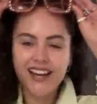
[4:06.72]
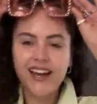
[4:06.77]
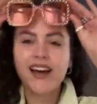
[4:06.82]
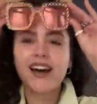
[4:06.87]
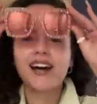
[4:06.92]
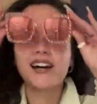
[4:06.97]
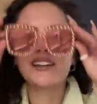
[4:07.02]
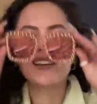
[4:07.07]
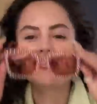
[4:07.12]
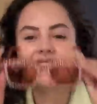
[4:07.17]

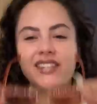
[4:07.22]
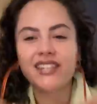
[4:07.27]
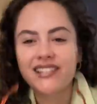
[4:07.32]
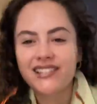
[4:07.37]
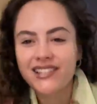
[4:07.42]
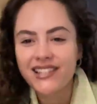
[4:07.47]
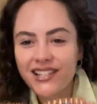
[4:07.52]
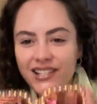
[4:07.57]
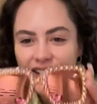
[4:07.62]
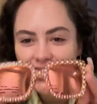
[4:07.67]
I love
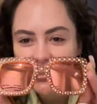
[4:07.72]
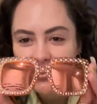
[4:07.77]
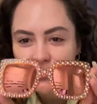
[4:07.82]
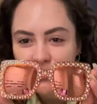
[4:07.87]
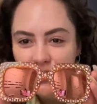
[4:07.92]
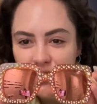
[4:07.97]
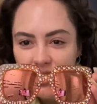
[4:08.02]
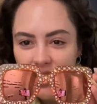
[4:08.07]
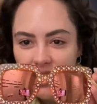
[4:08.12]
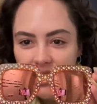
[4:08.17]
these. These are
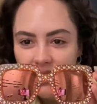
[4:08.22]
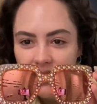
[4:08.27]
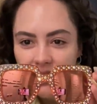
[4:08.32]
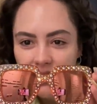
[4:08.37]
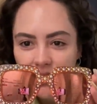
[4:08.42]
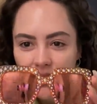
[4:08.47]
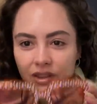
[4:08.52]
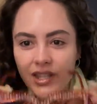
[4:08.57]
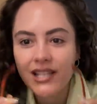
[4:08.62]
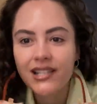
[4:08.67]
Gucci. I
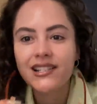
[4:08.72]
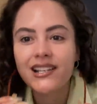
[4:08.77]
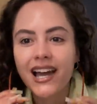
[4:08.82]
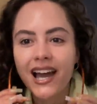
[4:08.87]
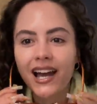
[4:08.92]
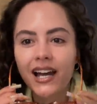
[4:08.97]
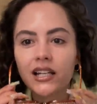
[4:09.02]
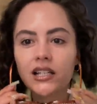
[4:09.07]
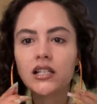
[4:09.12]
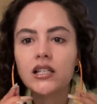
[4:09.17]
got these
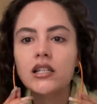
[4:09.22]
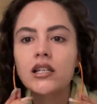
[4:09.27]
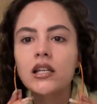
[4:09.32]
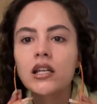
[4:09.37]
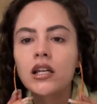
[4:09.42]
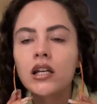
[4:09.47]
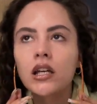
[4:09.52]
at